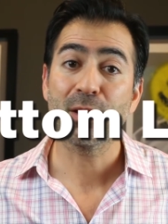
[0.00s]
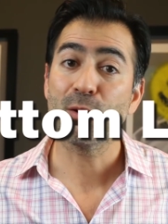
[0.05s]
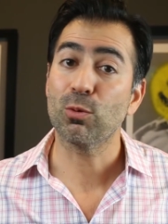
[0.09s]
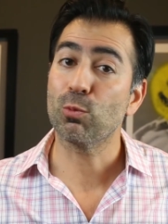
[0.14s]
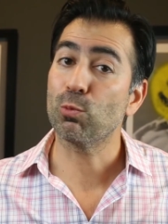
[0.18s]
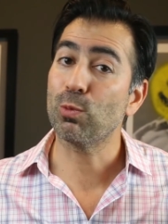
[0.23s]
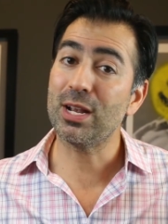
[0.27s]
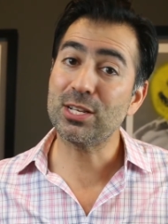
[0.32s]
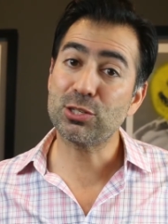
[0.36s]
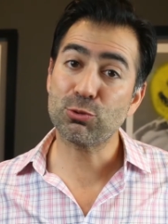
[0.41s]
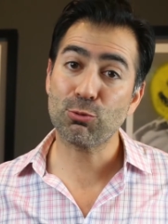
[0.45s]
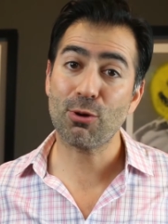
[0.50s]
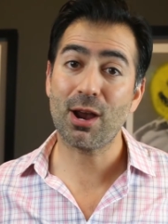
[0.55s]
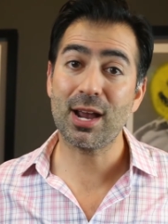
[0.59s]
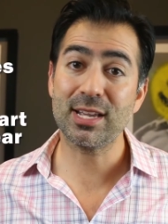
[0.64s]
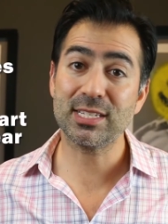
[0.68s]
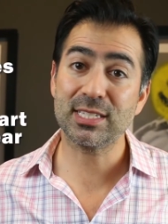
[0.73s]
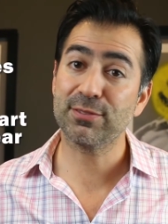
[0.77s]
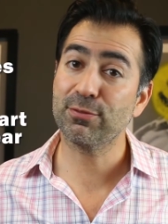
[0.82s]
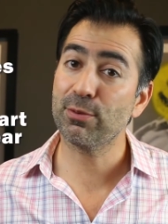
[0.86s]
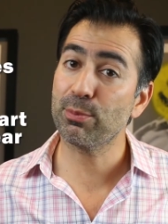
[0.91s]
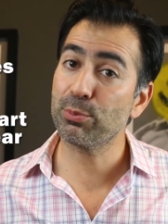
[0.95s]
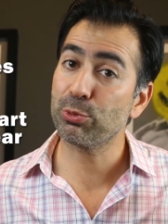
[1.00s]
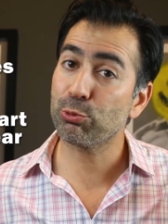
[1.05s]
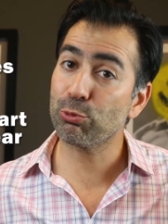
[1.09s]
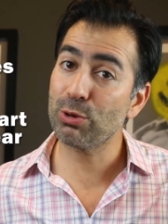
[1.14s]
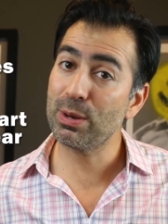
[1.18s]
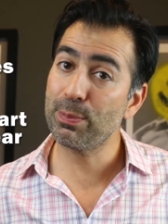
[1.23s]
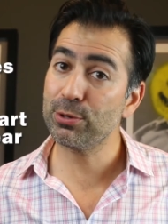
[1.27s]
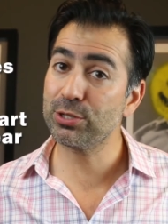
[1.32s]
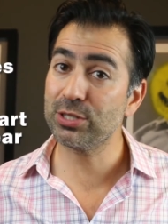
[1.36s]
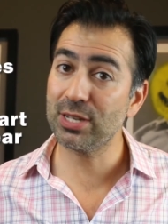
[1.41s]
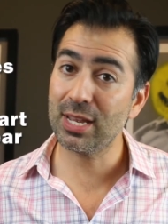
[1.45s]
rates rising from
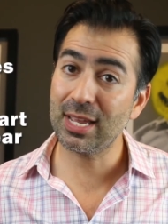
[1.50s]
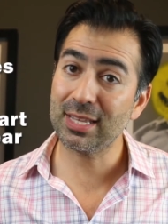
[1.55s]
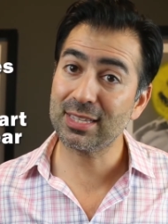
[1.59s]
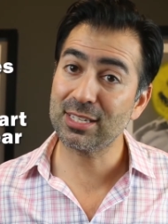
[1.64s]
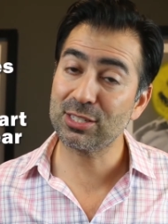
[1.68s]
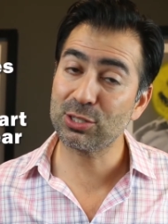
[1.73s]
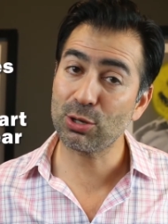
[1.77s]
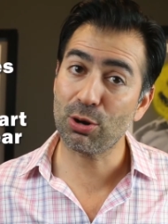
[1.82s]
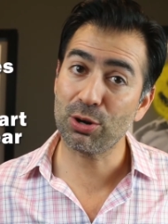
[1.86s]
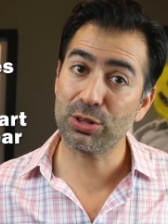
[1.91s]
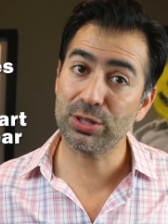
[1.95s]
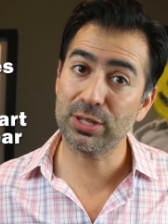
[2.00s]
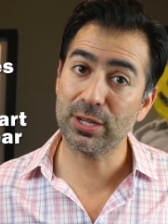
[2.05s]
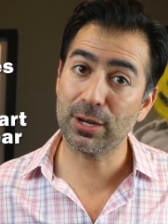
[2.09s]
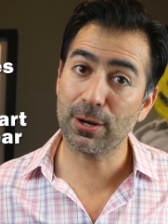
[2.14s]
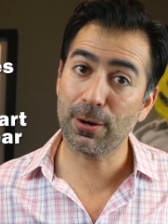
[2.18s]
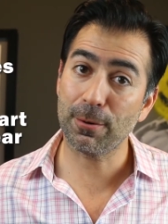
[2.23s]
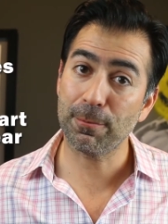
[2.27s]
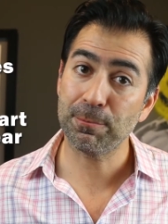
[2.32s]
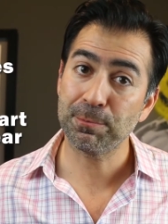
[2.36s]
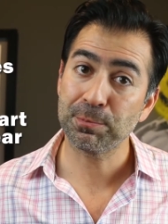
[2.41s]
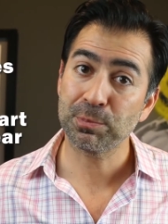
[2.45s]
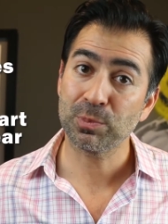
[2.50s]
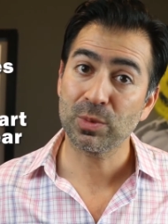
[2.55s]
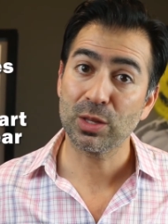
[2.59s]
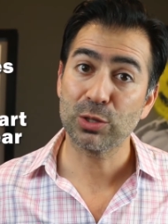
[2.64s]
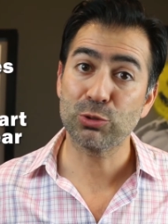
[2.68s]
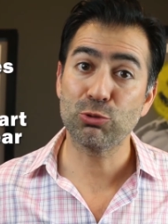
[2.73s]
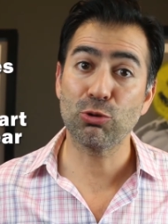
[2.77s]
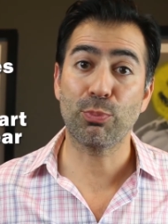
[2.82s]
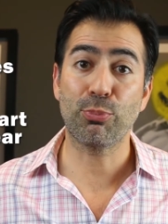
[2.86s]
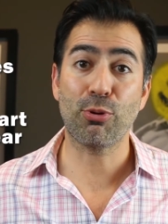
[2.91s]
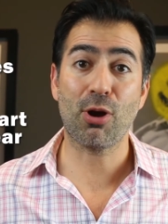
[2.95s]
3% at the start of the year
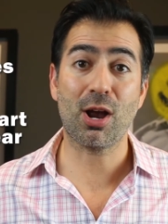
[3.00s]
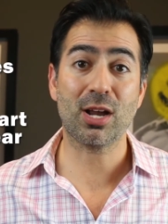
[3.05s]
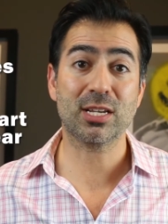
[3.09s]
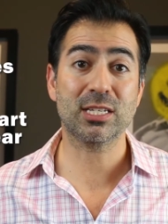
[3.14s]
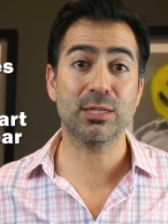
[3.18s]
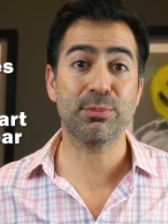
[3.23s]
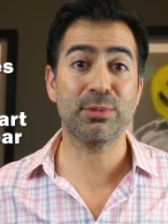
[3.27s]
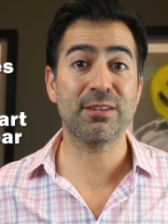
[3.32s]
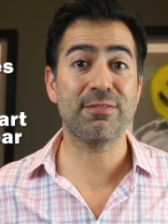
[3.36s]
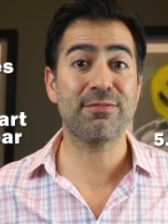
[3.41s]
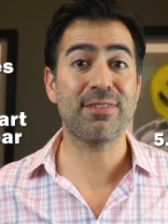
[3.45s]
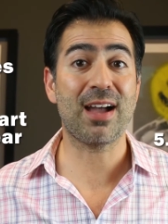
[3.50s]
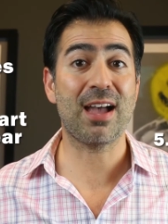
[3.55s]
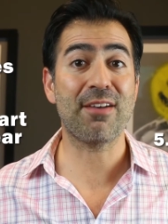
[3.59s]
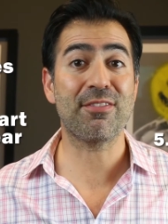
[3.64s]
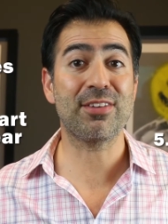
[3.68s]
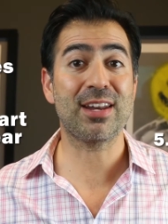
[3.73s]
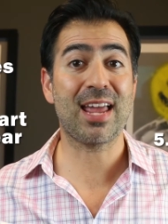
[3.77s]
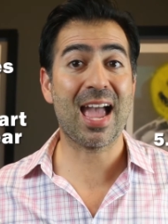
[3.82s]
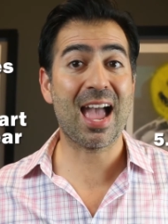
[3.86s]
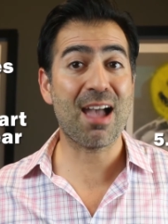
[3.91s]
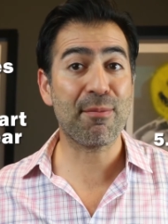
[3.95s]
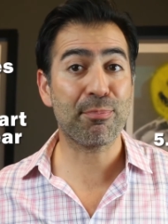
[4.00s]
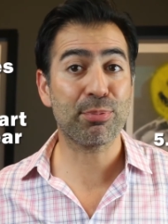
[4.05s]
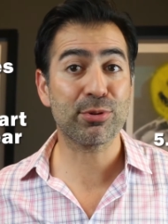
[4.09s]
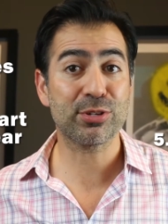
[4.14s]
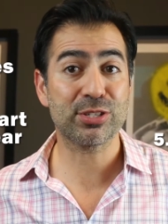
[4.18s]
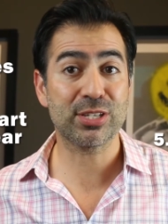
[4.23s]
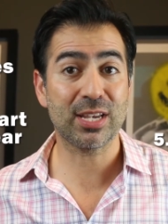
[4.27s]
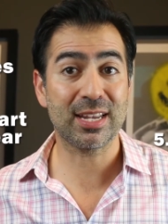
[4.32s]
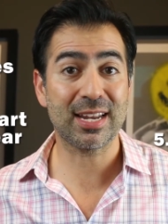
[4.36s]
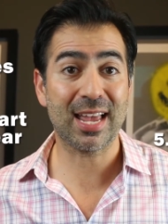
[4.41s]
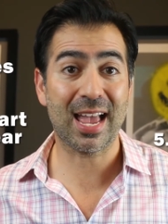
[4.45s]
to approximately
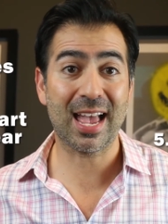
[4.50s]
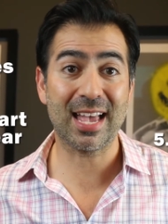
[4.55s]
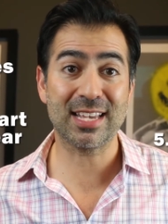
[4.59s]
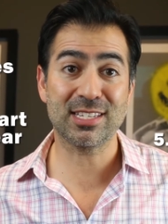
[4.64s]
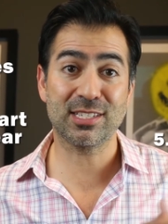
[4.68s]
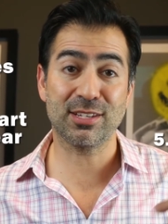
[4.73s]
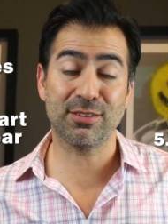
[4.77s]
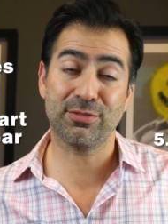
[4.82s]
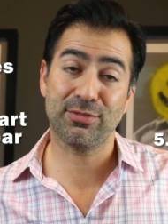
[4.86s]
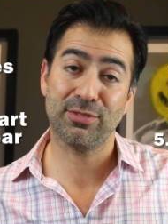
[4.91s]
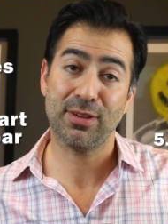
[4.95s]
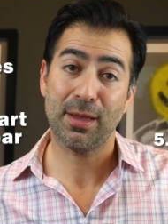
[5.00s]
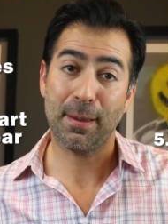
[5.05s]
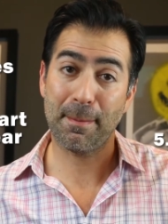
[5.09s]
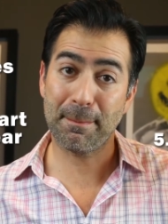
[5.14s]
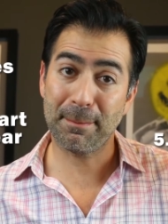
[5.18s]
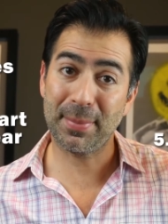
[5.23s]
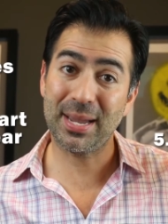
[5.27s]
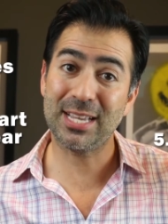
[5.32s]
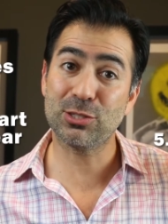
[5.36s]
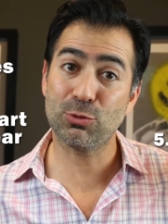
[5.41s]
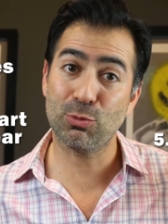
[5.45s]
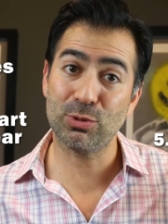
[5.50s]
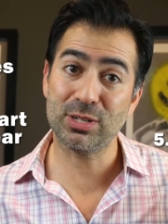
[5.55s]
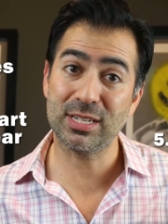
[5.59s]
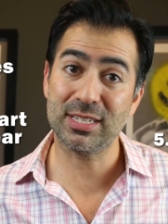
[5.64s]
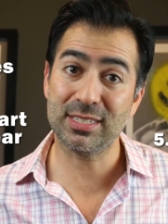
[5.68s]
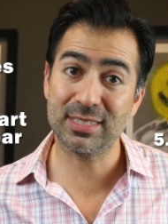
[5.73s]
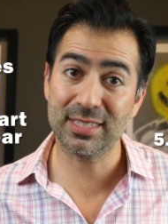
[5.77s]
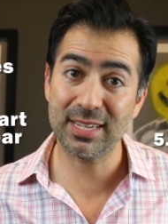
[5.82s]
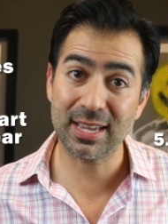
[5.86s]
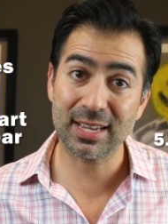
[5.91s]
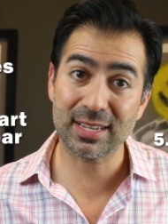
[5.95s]
5.5% as of May
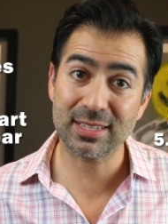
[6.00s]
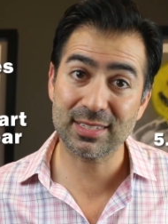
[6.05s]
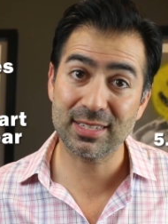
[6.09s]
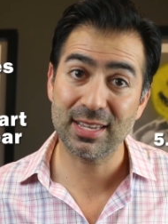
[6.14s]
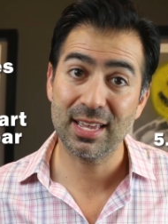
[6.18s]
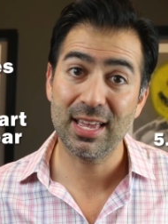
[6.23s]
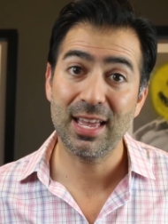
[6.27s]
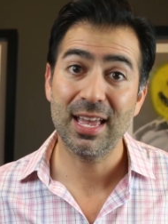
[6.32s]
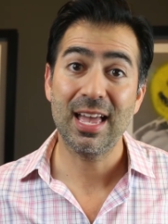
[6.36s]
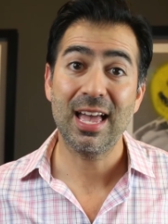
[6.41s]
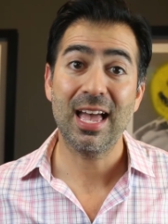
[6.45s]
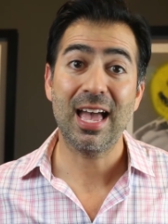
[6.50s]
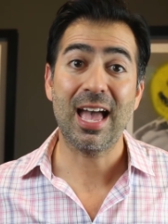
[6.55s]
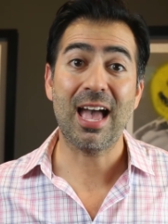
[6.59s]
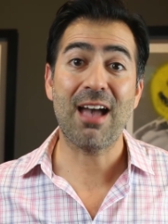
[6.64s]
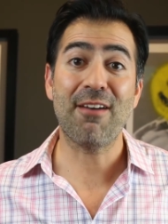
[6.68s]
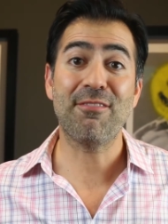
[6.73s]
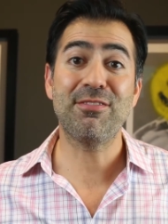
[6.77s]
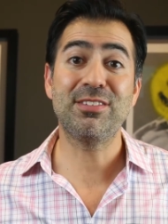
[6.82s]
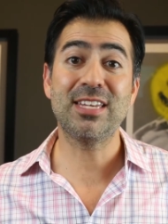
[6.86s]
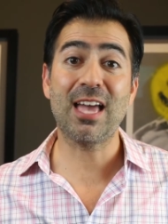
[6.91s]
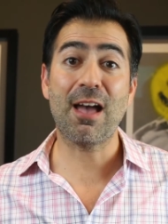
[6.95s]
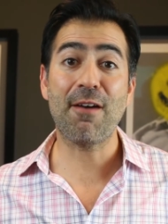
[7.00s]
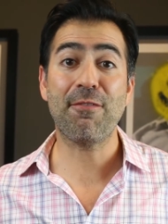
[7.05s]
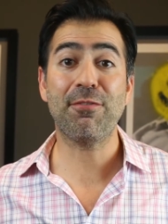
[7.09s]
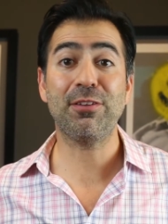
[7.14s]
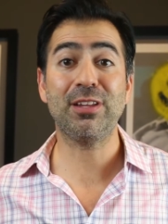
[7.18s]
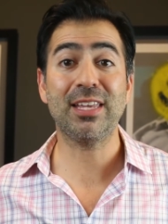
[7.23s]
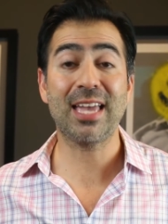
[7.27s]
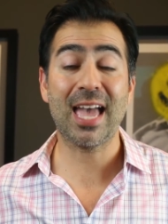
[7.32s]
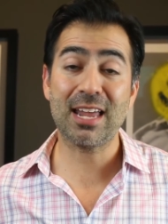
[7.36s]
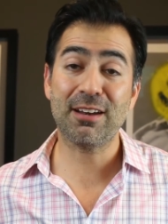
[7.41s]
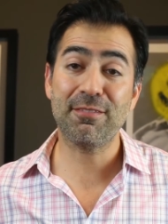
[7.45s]
26 have
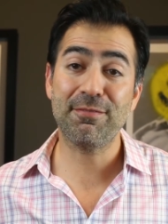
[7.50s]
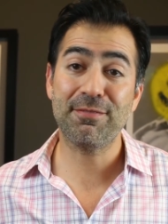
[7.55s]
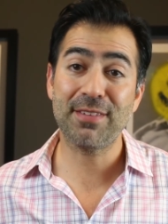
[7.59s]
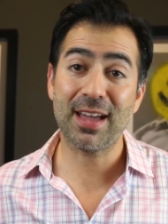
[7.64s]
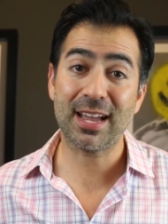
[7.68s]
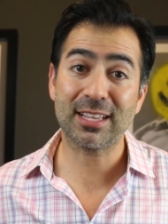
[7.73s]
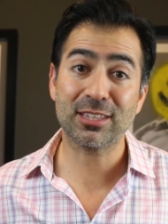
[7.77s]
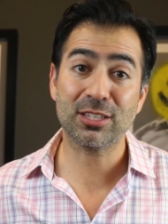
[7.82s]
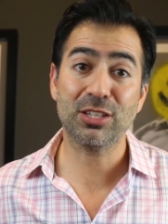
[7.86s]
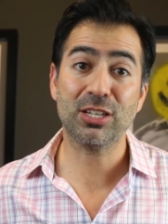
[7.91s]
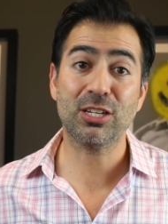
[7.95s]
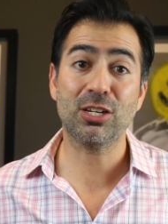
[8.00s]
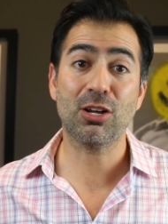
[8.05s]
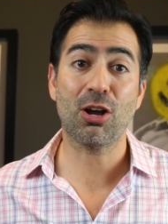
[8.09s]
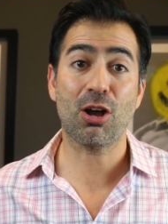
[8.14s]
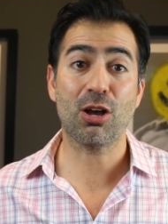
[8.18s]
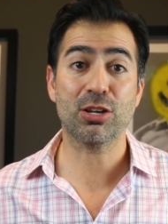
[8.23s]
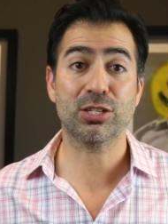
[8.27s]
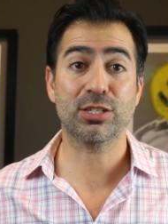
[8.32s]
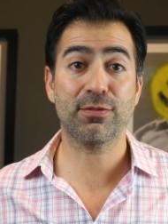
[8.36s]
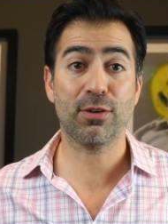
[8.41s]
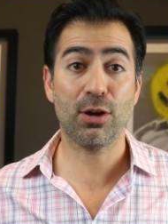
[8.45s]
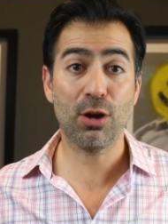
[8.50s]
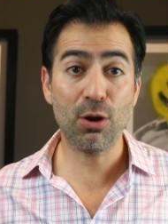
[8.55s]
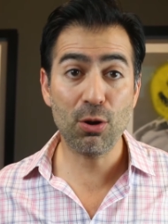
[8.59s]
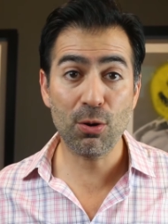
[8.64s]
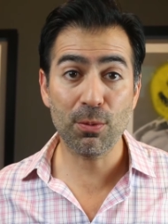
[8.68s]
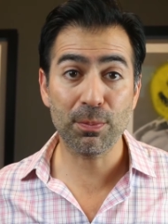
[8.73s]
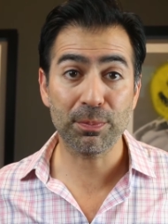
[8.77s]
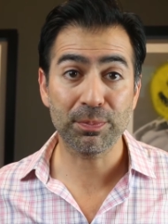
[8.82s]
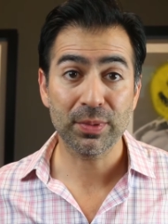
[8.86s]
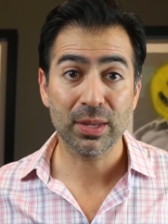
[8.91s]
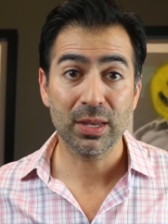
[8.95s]
definitely had an effect on the cost of a
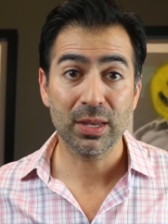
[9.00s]
home.